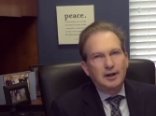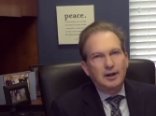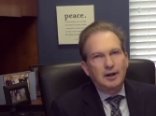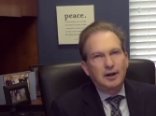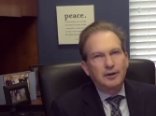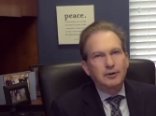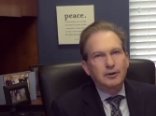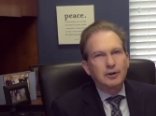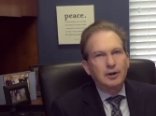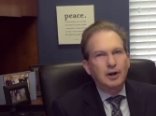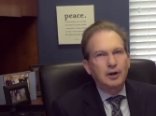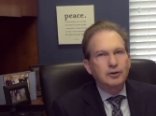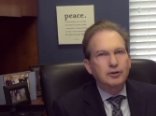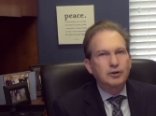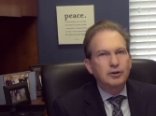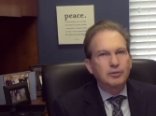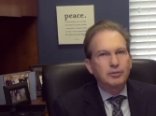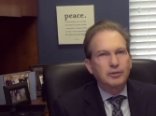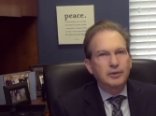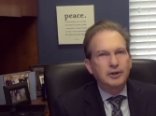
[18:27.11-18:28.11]
Other
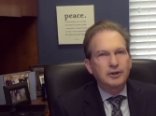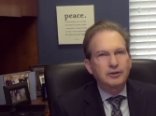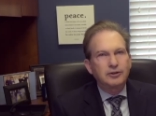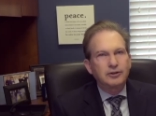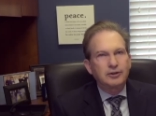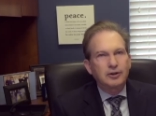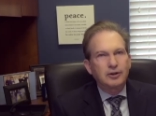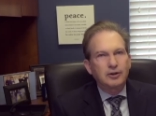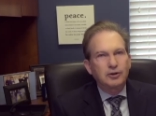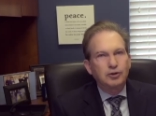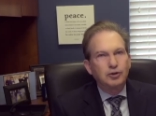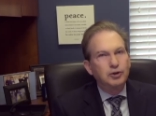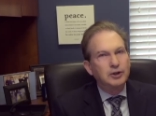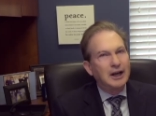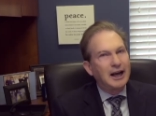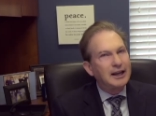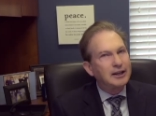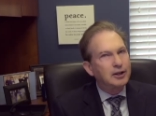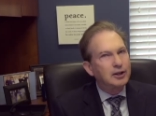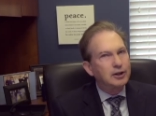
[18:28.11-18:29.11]
long-term risks do
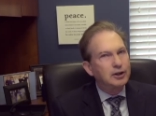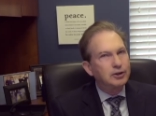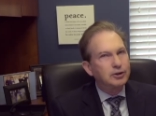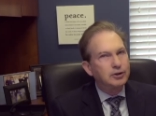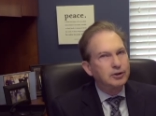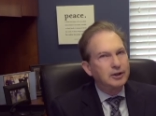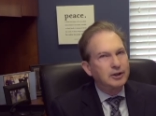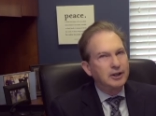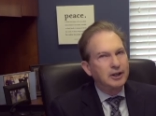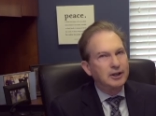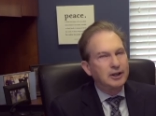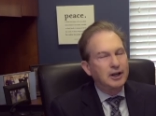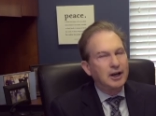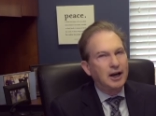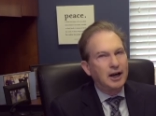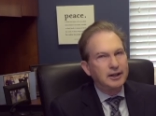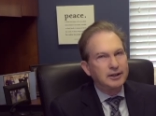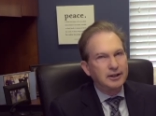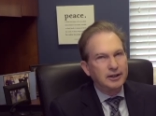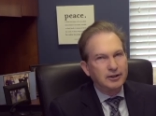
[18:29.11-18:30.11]
not include
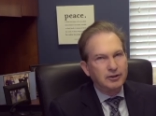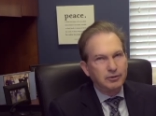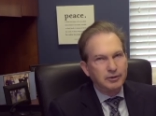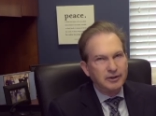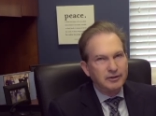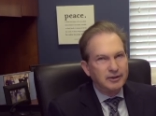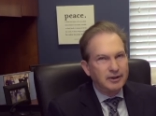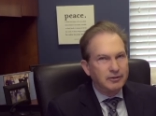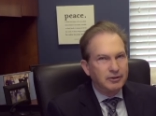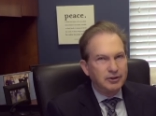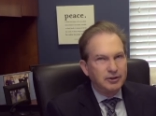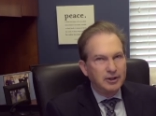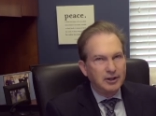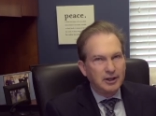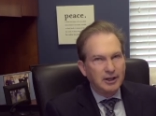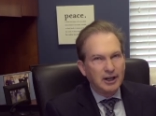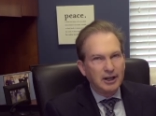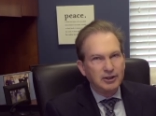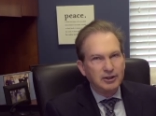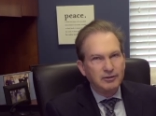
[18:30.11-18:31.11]
incontinence. We've never seen a
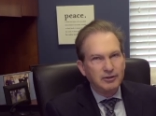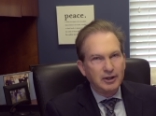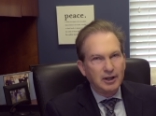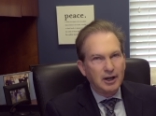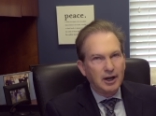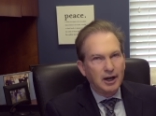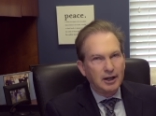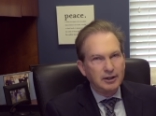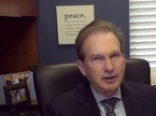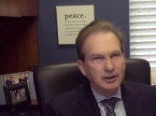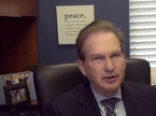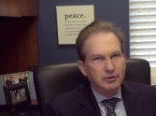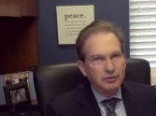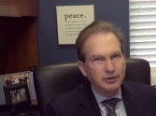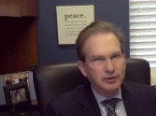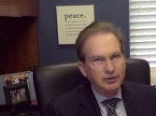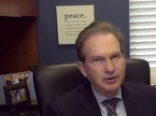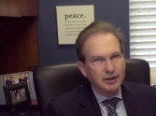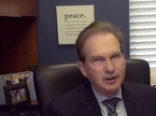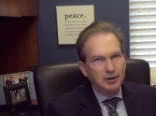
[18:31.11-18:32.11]
case of incontinence
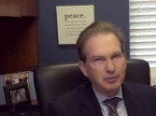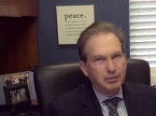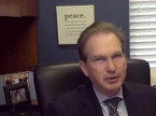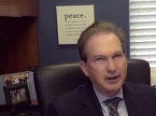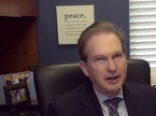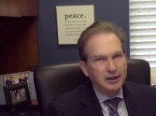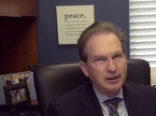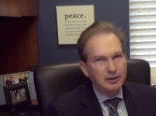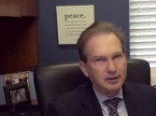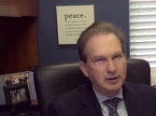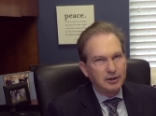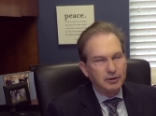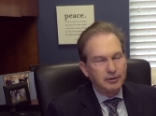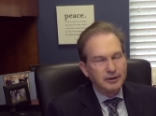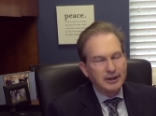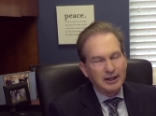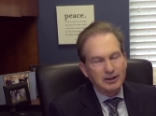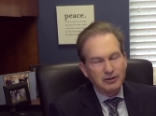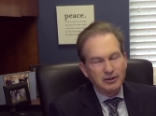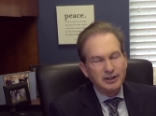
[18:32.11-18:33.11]
with seed implant
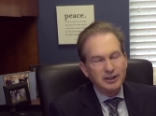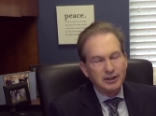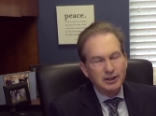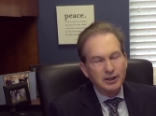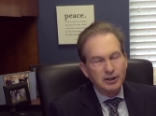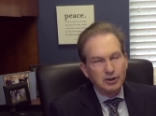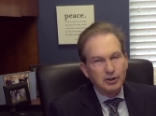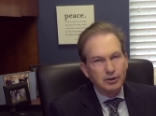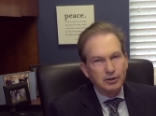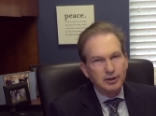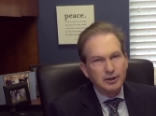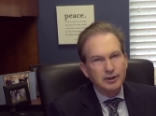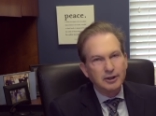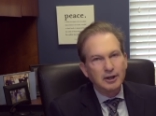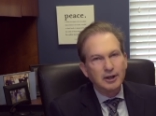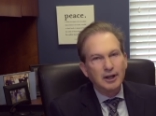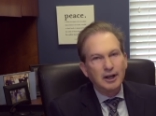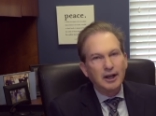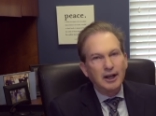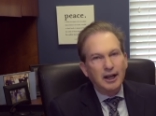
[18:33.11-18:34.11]
alone. That's leaking urine.
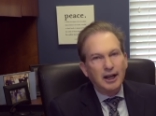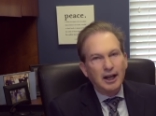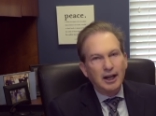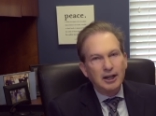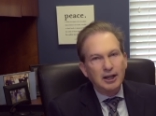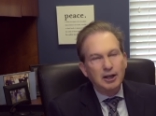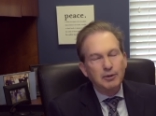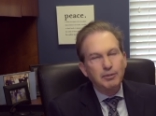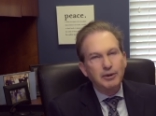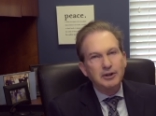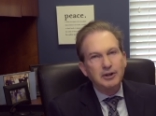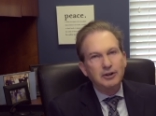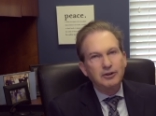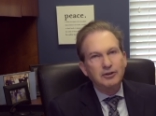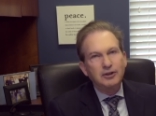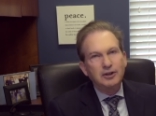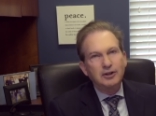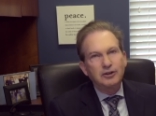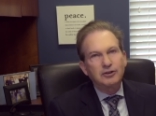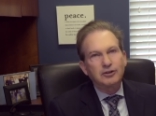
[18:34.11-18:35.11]
And
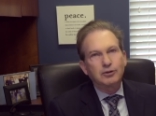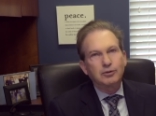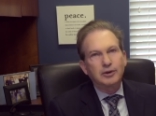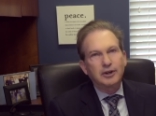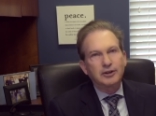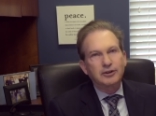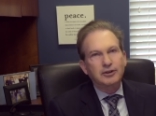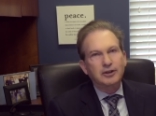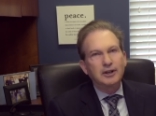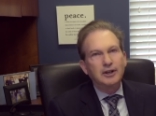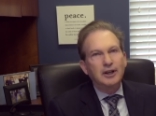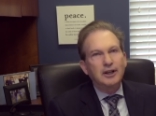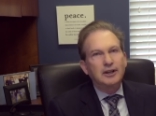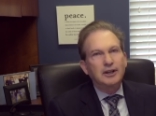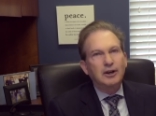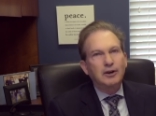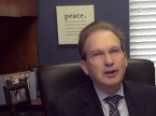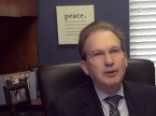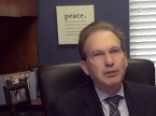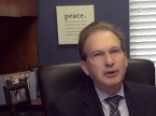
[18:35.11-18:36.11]
impotency is a risk.
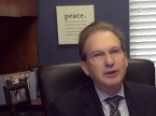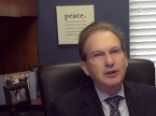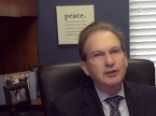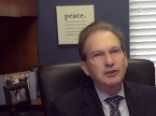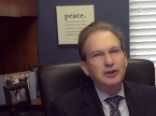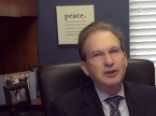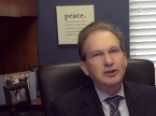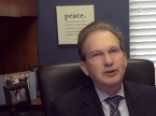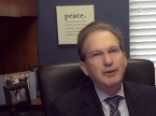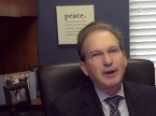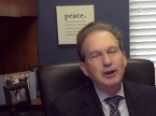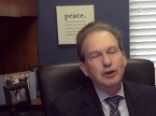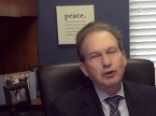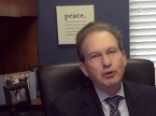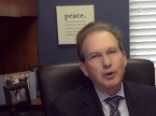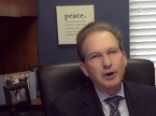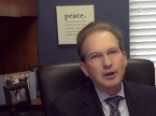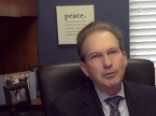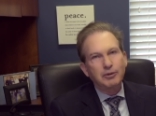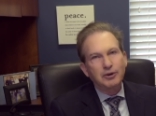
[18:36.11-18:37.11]
Now, impotency is about a
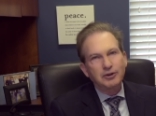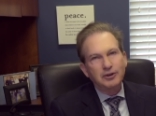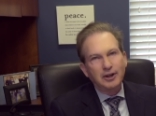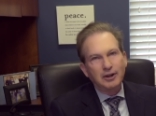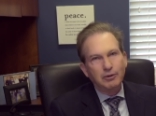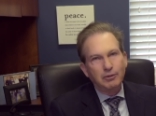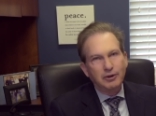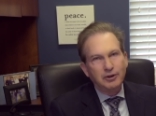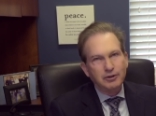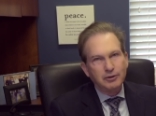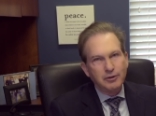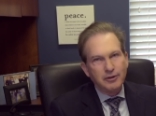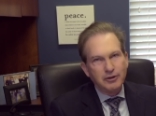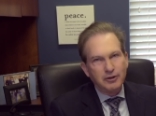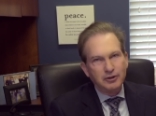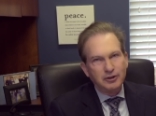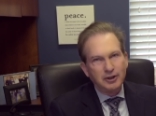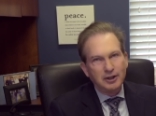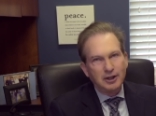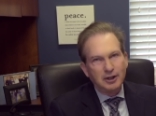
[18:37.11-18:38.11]
20% risk with
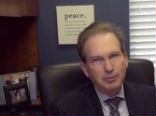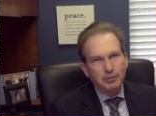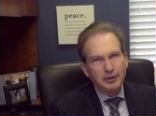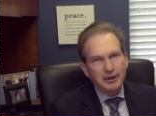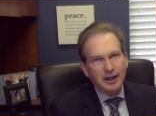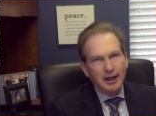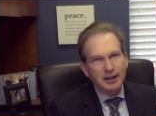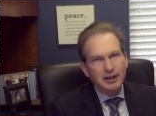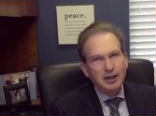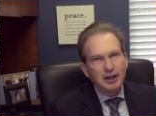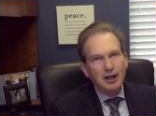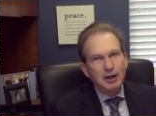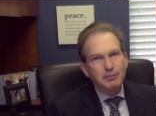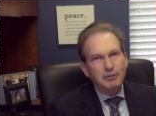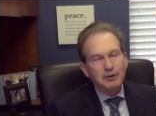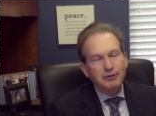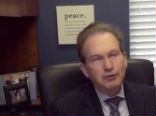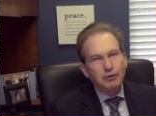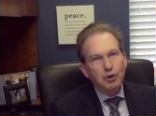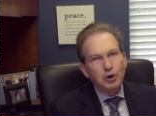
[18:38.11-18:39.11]
a seed implant,
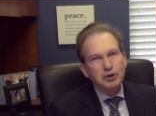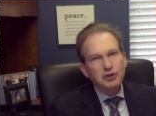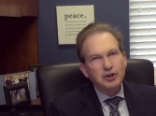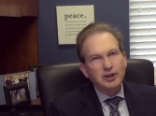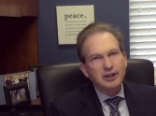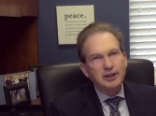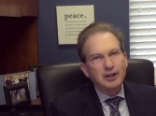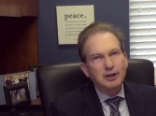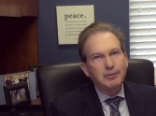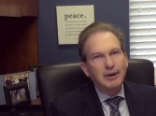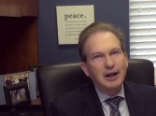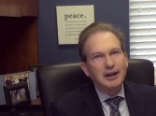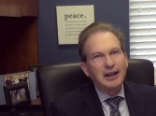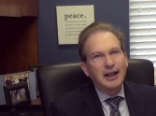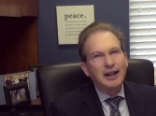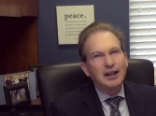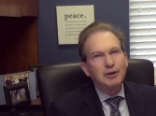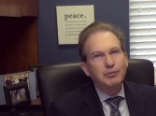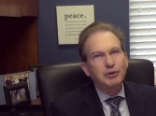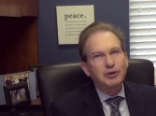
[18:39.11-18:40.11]
but fortunately about
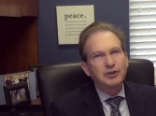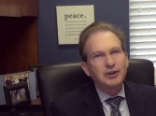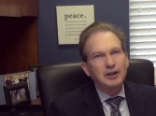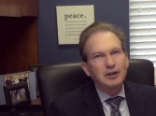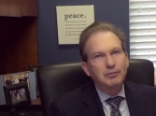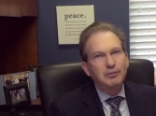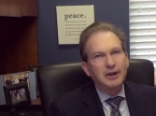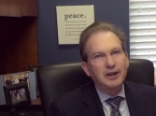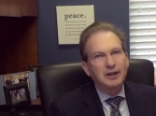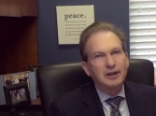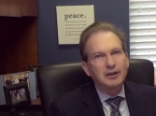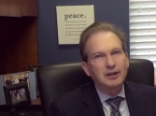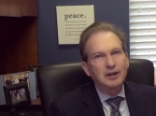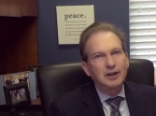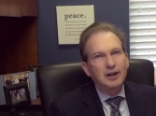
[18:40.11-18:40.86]
80% of men